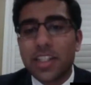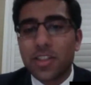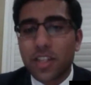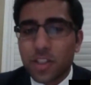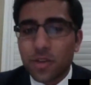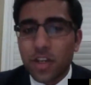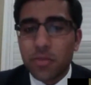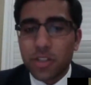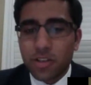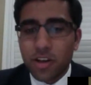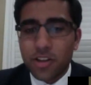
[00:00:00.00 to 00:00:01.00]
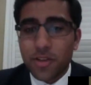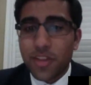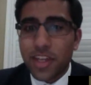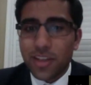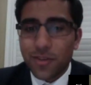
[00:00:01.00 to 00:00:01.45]
So that's great, Mr. Arjo.
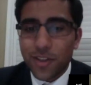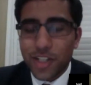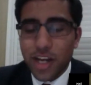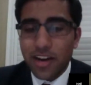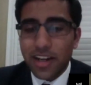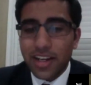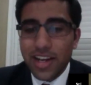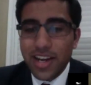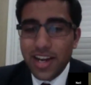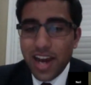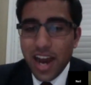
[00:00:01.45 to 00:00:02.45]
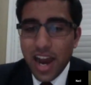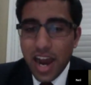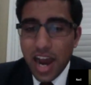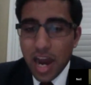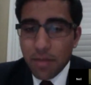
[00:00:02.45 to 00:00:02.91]
Thank you for sharing.
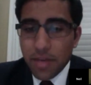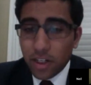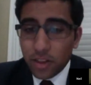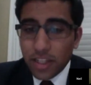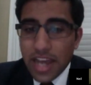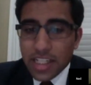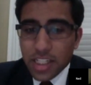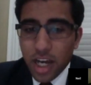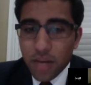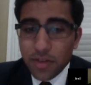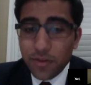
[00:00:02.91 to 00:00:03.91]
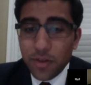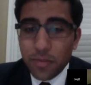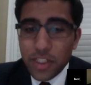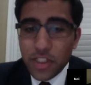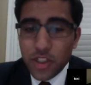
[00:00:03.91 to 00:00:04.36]
And our last comment from
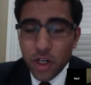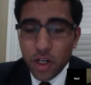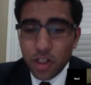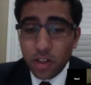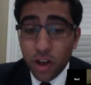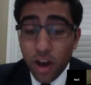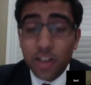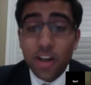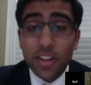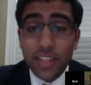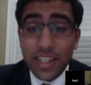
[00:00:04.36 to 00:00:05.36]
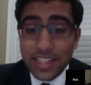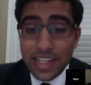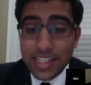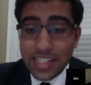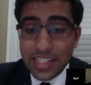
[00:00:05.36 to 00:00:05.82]
Ms. Turtle on online
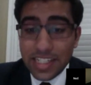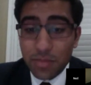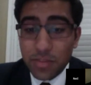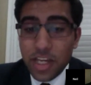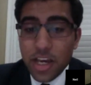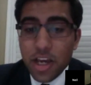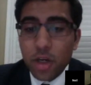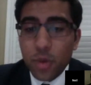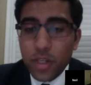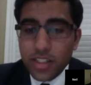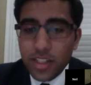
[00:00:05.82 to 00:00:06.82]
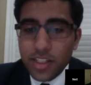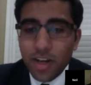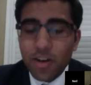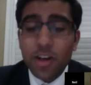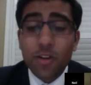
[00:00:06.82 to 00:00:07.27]
testing tips. Quizlets
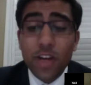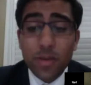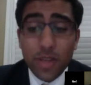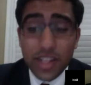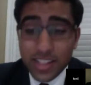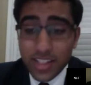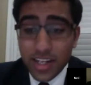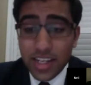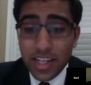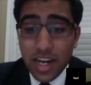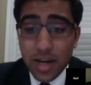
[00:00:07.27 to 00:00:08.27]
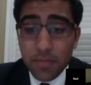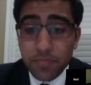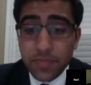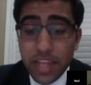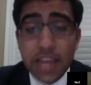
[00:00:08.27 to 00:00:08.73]
are a great way to study.
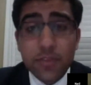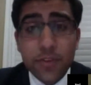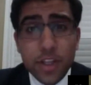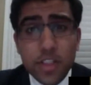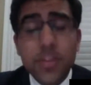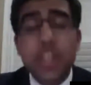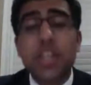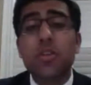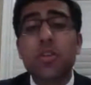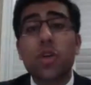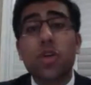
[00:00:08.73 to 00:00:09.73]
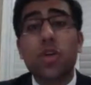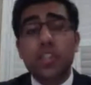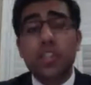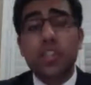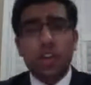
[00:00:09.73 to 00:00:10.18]
And for those of you that don't know what
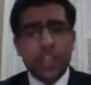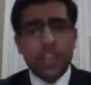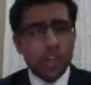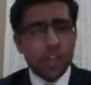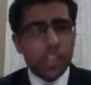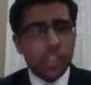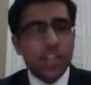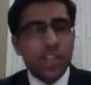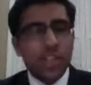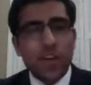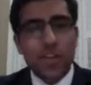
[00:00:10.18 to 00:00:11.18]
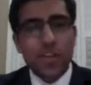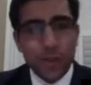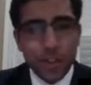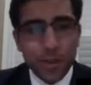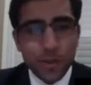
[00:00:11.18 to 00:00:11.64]
Quizlets are, I think Archita touched upon this
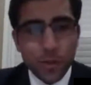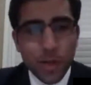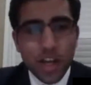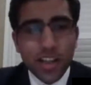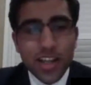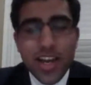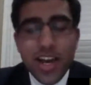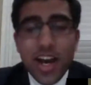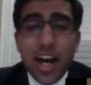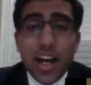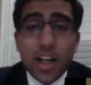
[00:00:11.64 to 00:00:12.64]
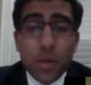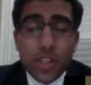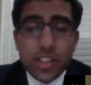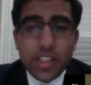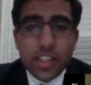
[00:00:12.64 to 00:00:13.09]
earlier as well.
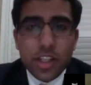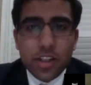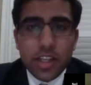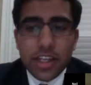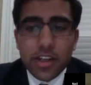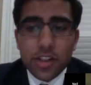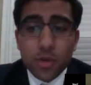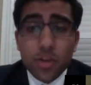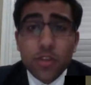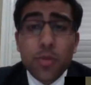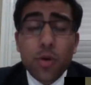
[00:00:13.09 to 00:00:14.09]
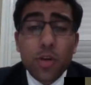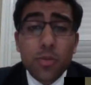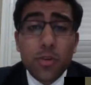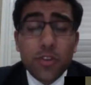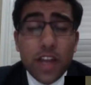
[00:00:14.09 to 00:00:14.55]
Quizlets, they're like a sort of
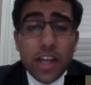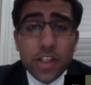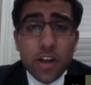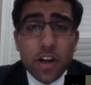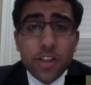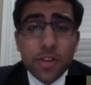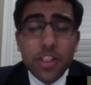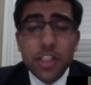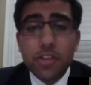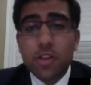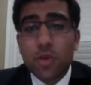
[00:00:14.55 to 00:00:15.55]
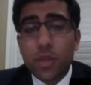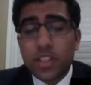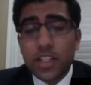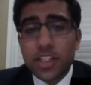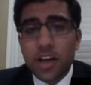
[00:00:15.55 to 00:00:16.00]
portable flashcards. You can use
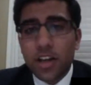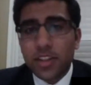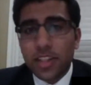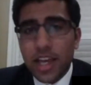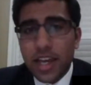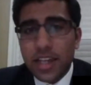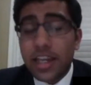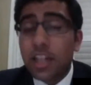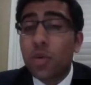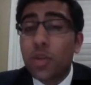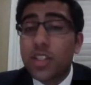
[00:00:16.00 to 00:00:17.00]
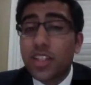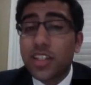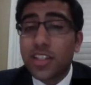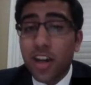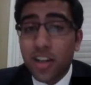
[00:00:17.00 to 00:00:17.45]
Quizlets online at
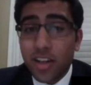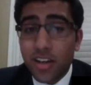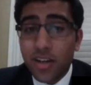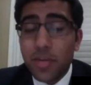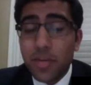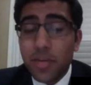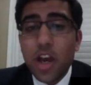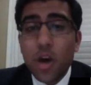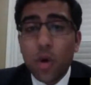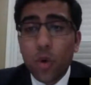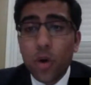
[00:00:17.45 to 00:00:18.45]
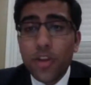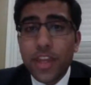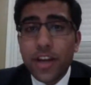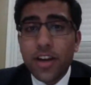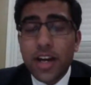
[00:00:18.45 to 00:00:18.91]
Quizlet.com, or
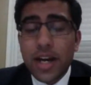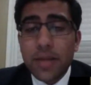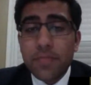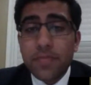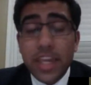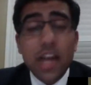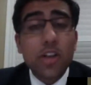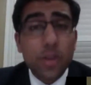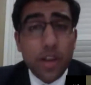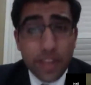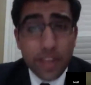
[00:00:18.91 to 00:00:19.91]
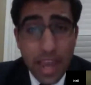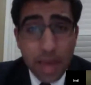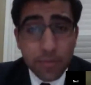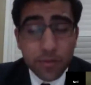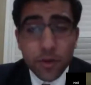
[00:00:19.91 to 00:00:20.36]
they also have an
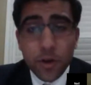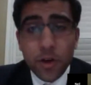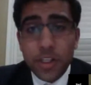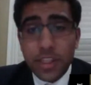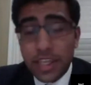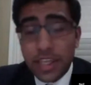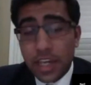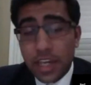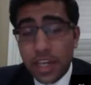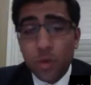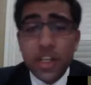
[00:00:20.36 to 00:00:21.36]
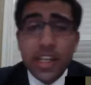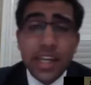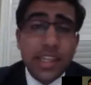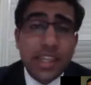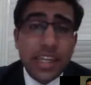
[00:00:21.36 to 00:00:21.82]
app for the Android
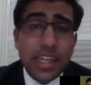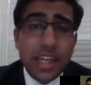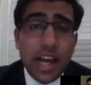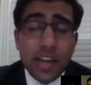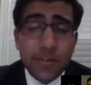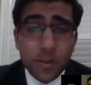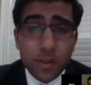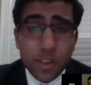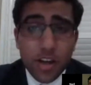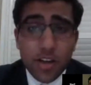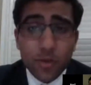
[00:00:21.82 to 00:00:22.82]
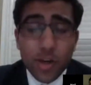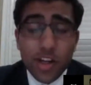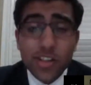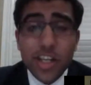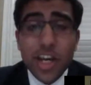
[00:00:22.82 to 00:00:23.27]
and the iPhone
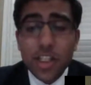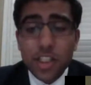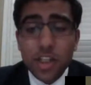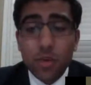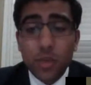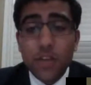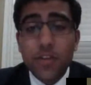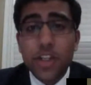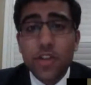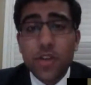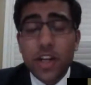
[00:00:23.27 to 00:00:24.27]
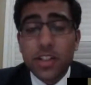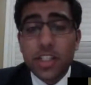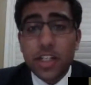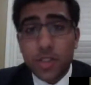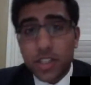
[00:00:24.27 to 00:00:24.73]
softwares. So whenever you're trying
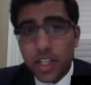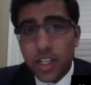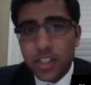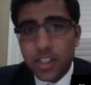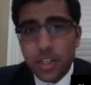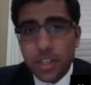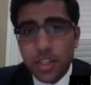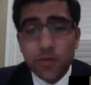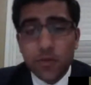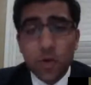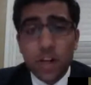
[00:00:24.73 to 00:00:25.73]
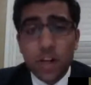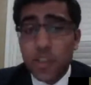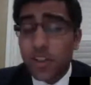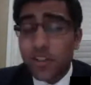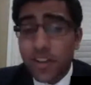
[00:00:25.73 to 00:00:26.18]
to study something for a
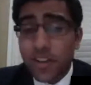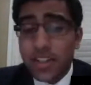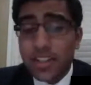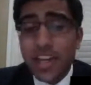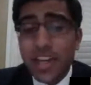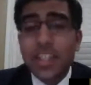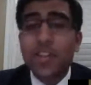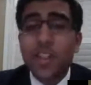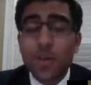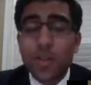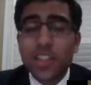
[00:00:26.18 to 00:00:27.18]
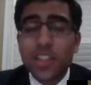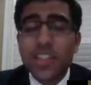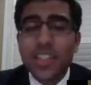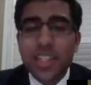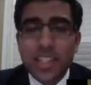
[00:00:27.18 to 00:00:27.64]
certain event, using
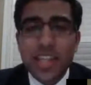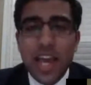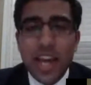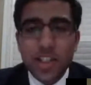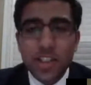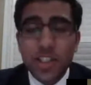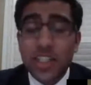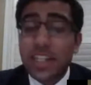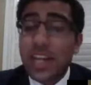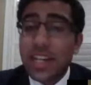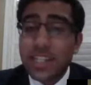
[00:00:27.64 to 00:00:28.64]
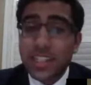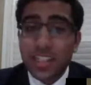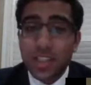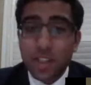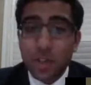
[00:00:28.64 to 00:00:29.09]
Quizlets is actually an
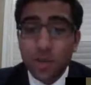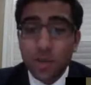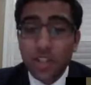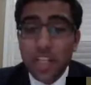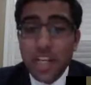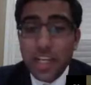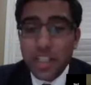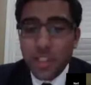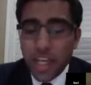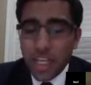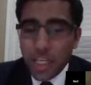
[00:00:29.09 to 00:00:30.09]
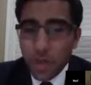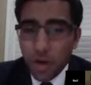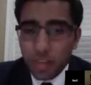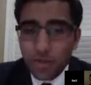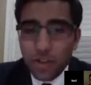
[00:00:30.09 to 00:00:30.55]
excellent tool. So thank you
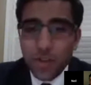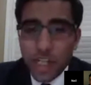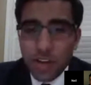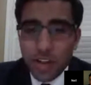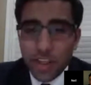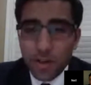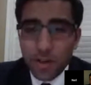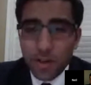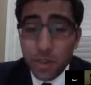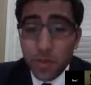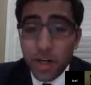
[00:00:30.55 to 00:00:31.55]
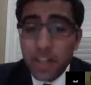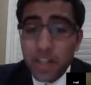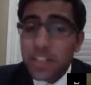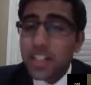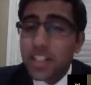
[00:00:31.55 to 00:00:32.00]
all of you for sharing those
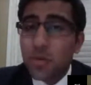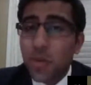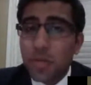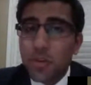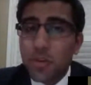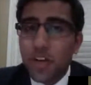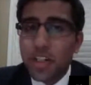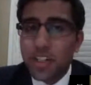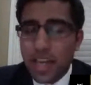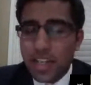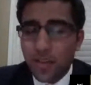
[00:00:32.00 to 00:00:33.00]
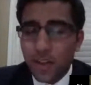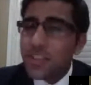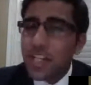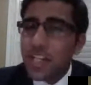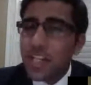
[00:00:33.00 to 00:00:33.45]
responses. We're going to move on to the end of
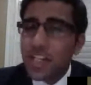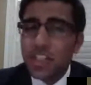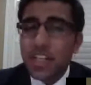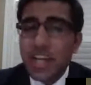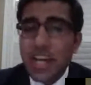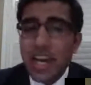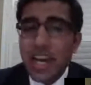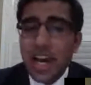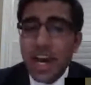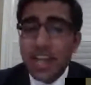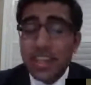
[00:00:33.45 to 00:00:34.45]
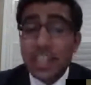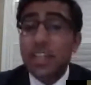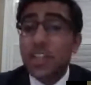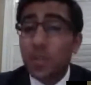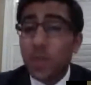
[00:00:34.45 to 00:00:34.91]
our live session. Thank
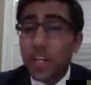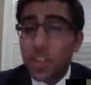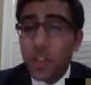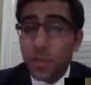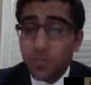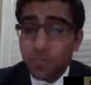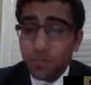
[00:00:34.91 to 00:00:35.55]
you so much.